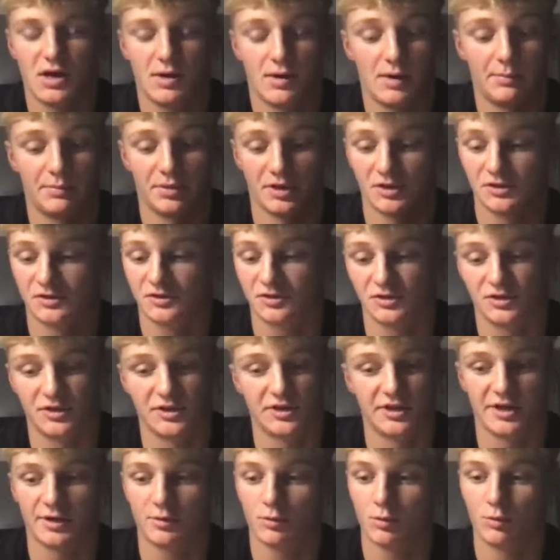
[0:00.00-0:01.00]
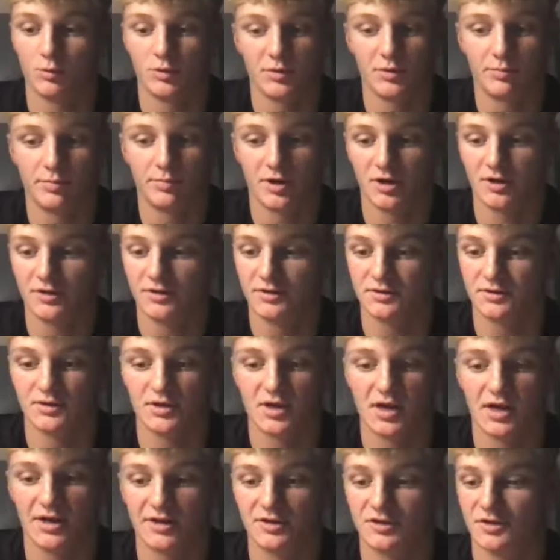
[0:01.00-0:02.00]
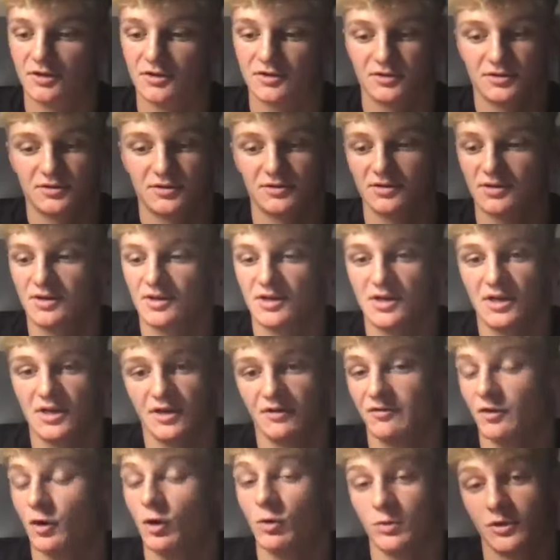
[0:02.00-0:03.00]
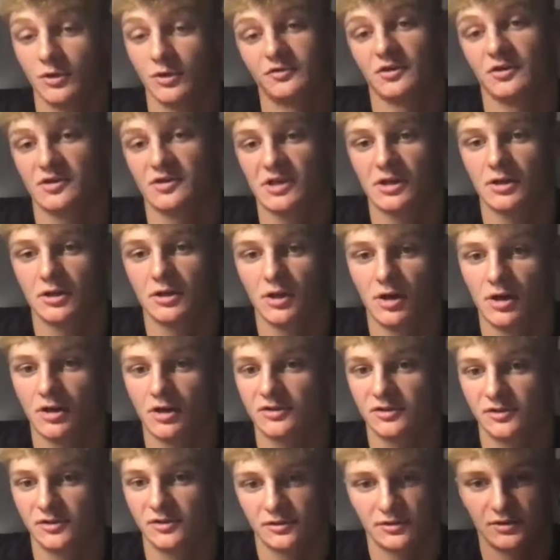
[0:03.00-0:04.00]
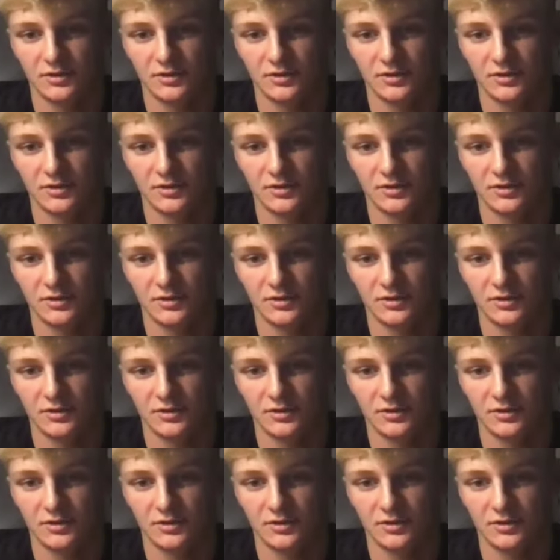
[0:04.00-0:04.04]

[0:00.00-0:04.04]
personally, like, when we punt, it almost feels like a loss.